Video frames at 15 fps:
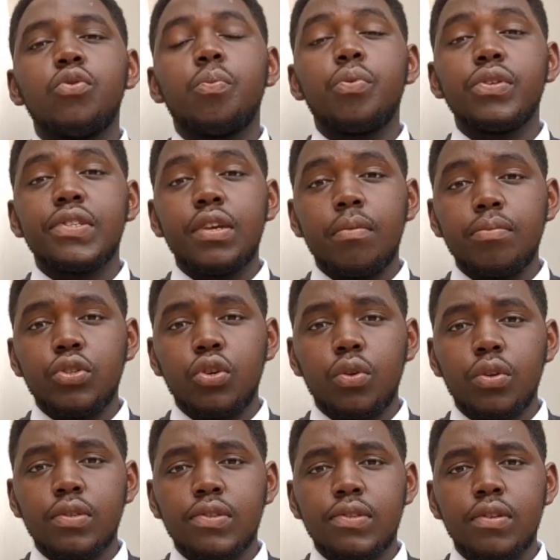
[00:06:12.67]
to
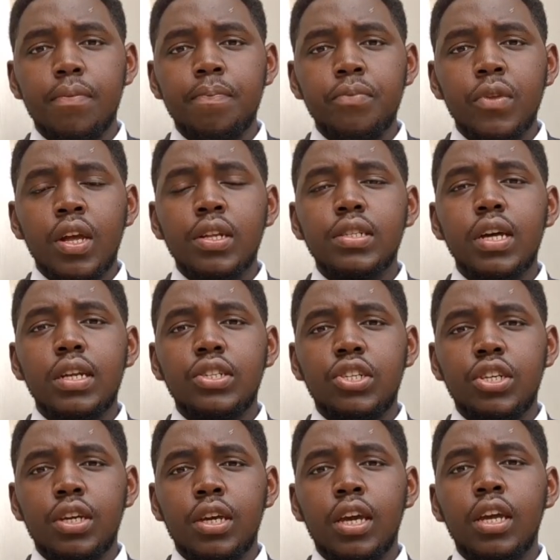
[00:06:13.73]
presumptions
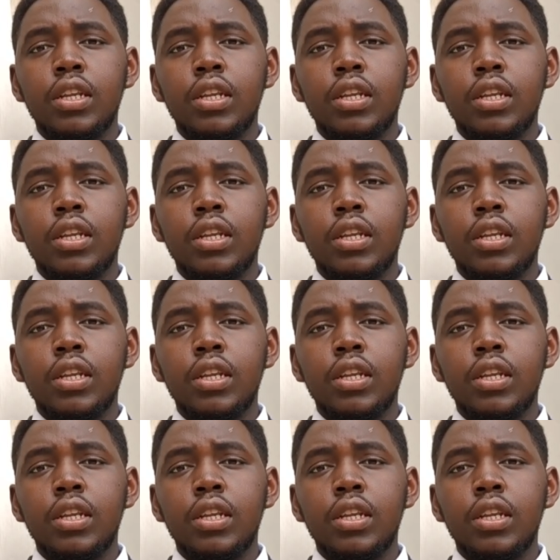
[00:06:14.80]
touching